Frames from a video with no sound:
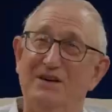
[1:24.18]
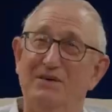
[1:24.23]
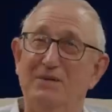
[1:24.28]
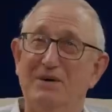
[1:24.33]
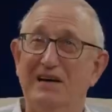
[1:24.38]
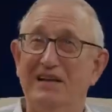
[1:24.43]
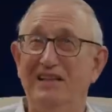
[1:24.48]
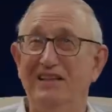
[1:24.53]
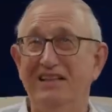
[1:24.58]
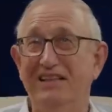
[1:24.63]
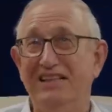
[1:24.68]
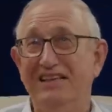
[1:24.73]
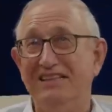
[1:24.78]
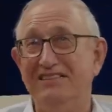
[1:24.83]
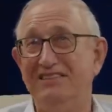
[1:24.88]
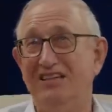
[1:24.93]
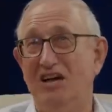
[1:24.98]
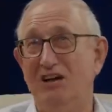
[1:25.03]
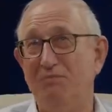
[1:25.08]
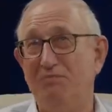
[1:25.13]
Well,
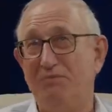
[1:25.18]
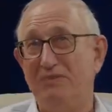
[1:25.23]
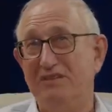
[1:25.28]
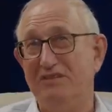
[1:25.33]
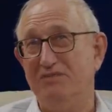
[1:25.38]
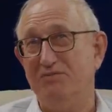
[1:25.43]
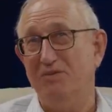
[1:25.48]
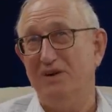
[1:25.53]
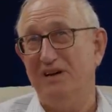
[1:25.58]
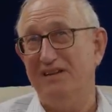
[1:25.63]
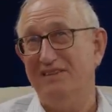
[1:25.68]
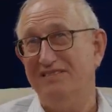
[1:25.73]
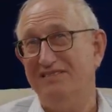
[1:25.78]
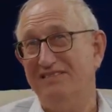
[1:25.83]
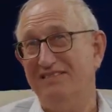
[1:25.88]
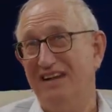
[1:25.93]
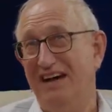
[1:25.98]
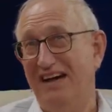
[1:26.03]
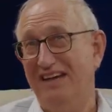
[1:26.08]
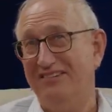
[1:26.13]
let's hope this one
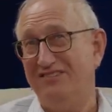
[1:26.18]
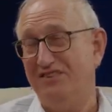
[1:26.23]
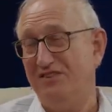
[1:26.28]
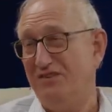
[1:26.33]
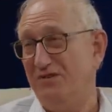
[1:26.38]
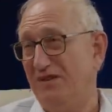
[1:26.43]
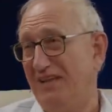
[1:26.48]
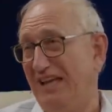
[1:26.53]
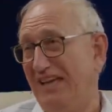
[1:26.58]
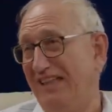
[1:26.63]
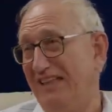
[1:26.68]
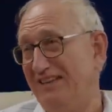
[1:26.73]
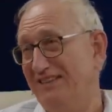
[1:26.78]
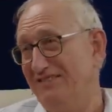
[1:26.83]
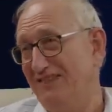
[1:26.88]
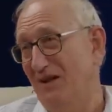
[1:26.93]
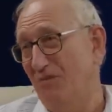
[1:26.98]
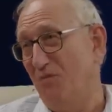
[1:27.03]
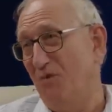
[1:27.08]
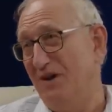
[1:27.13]
ties it together
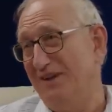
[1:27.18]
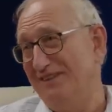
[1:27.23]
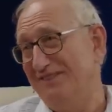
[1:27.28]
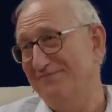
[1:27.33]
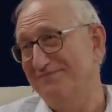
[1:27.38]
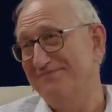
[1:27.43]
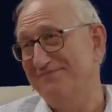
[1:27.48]
somewhat.